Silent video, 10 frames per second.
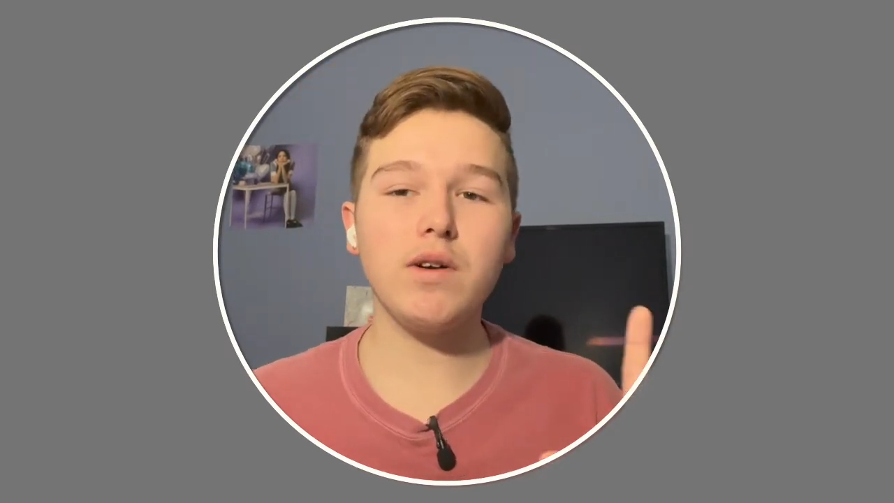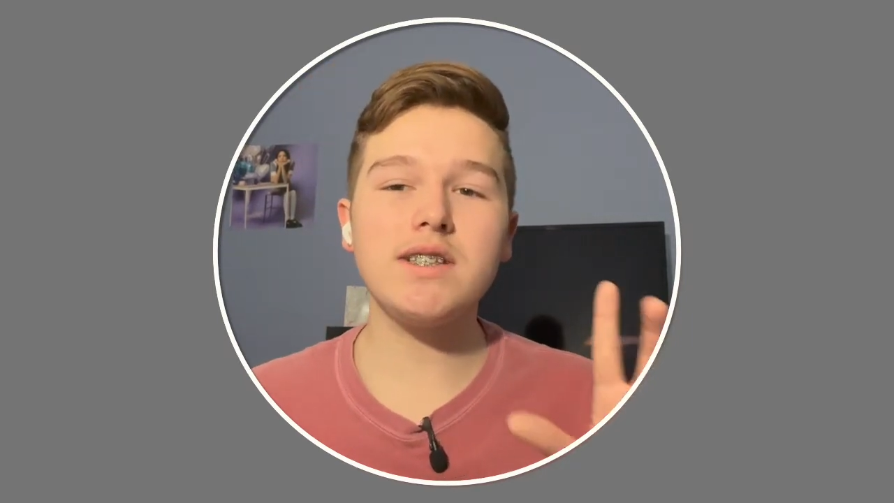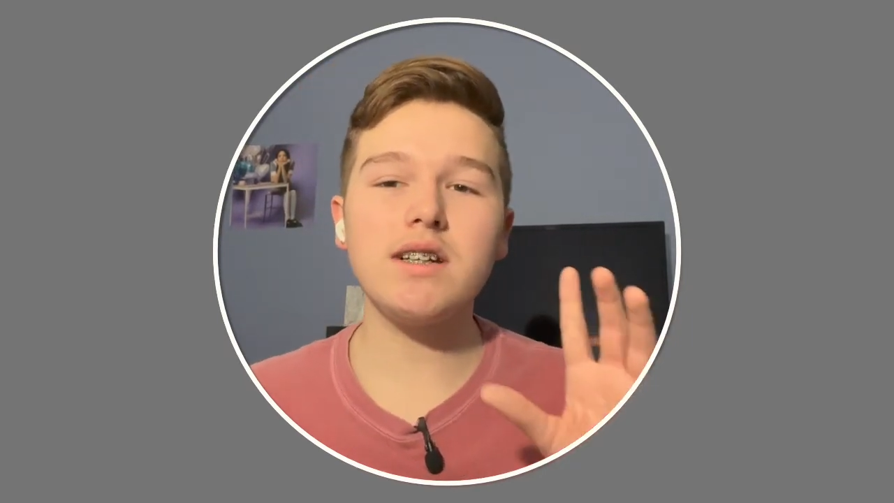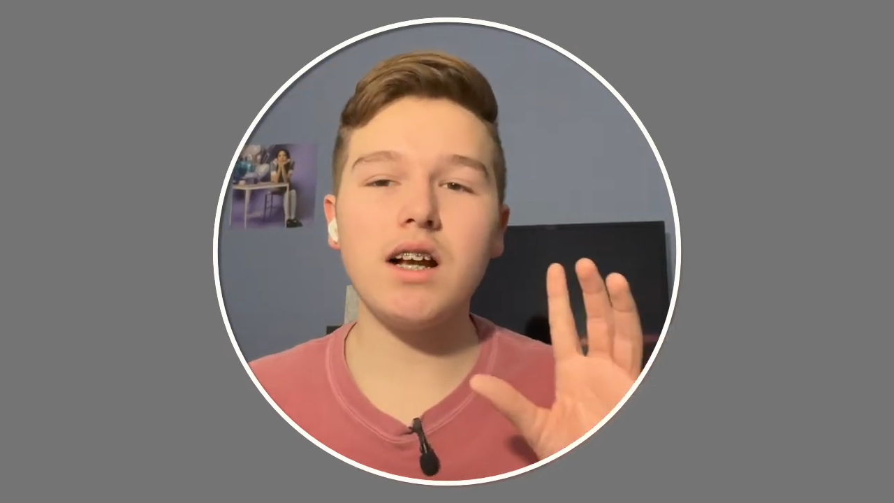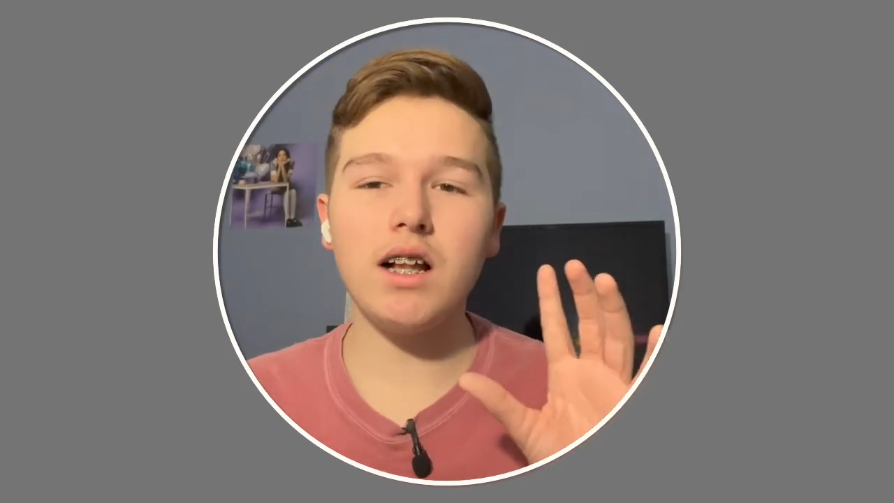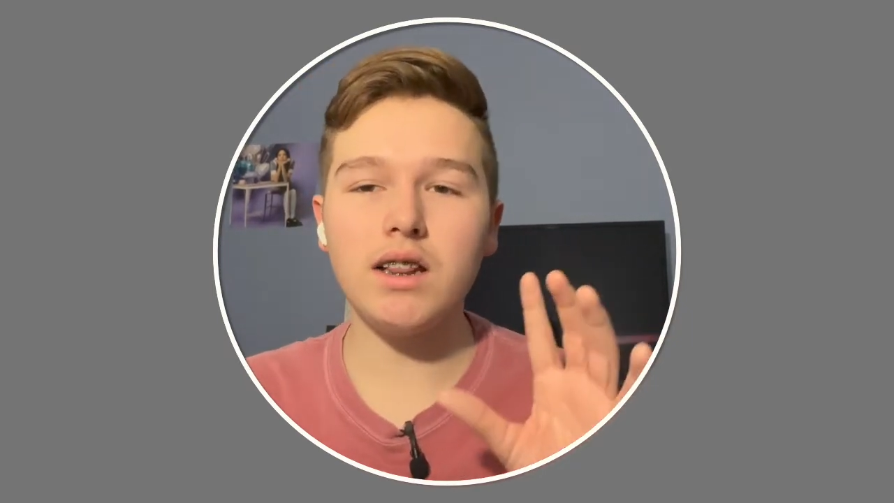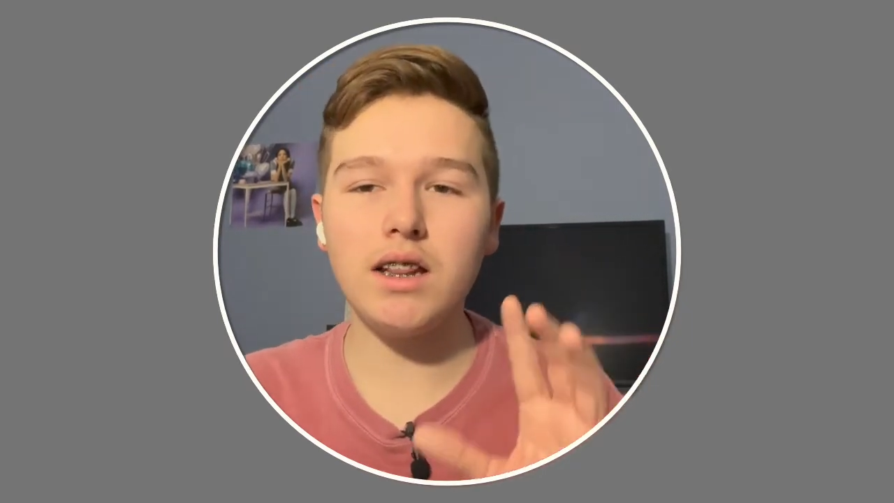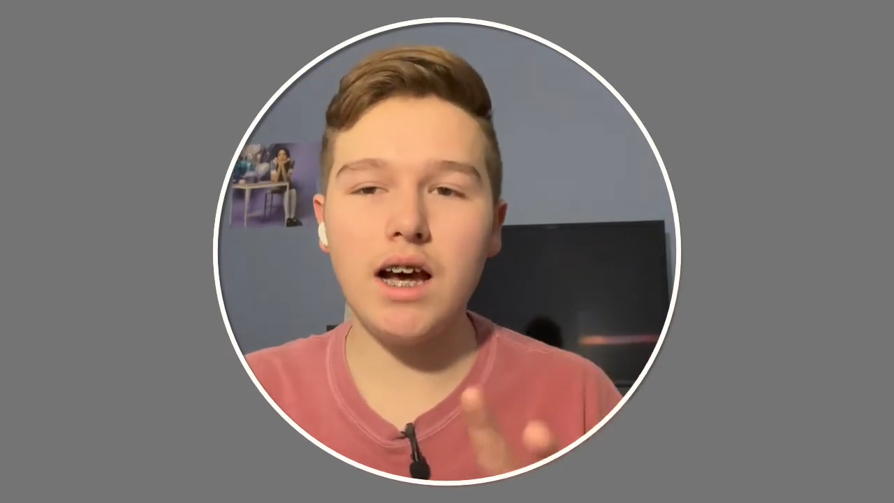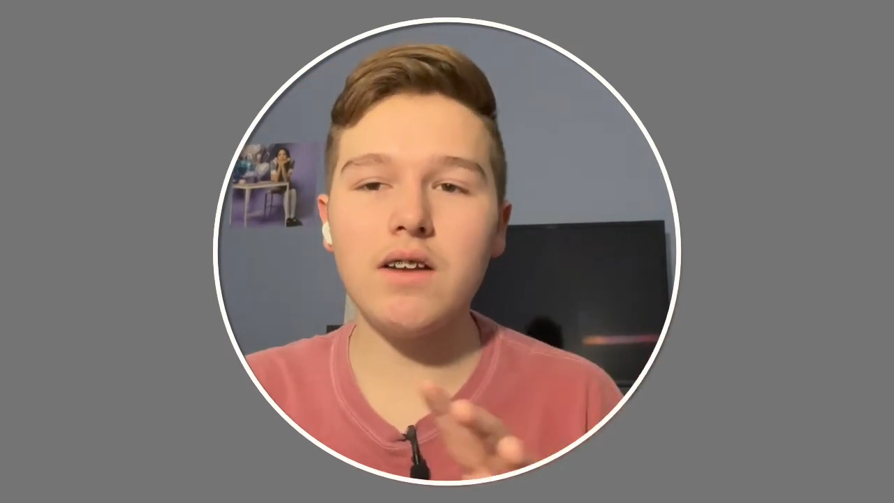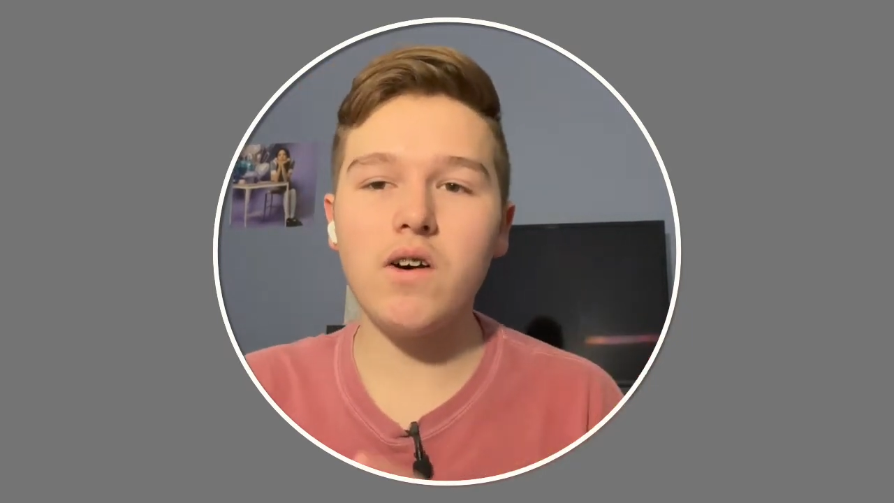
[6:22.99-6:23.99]
wasn't a
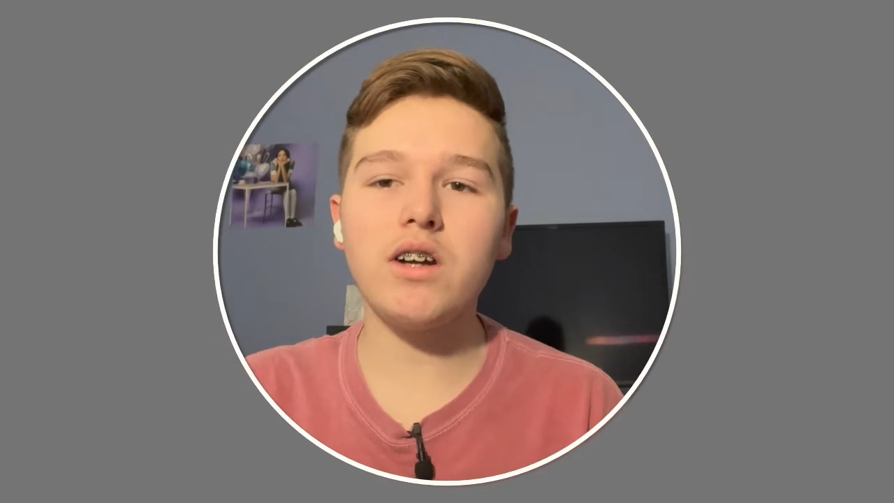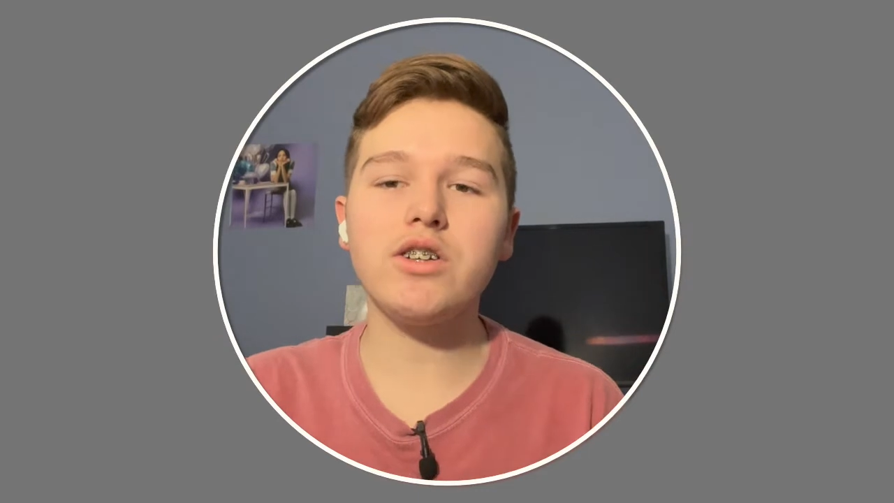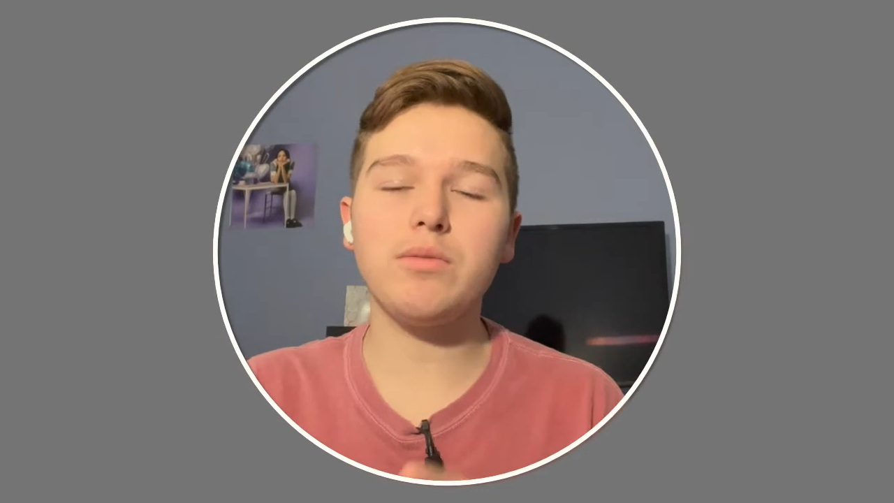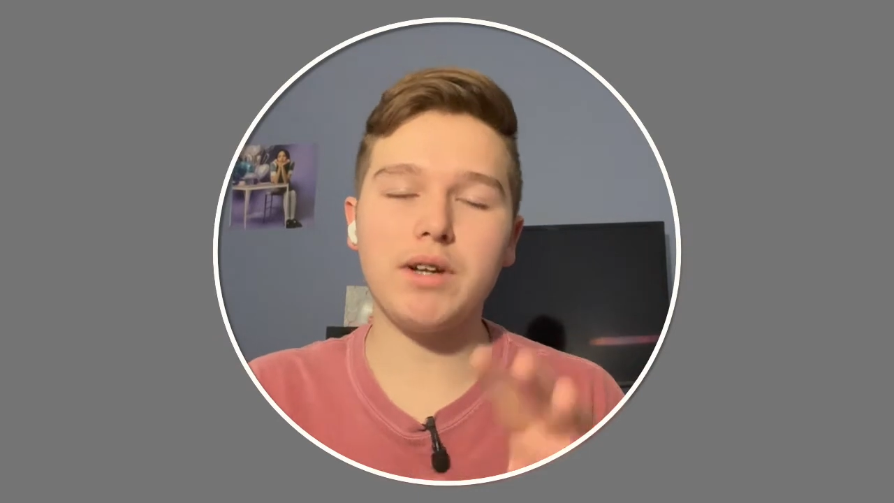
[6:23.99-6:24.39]
lot of autotune,